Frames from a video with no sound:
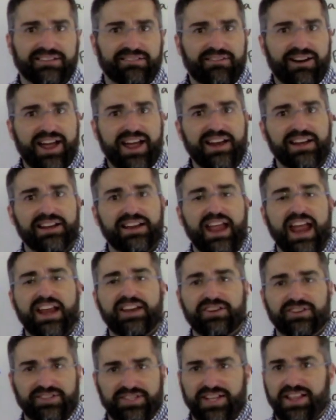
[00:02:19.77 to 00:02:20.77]
Right?
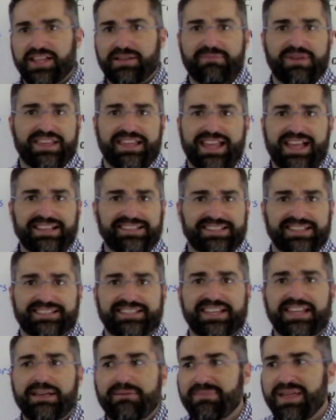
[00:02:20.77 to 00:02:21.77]
And you're telling me, yes, it's
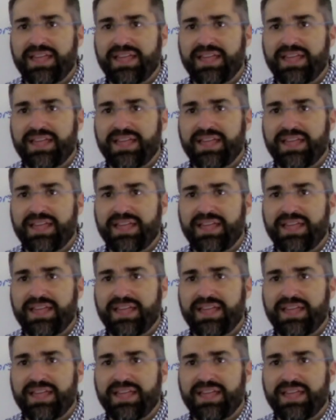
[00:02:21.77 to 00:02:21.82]
him,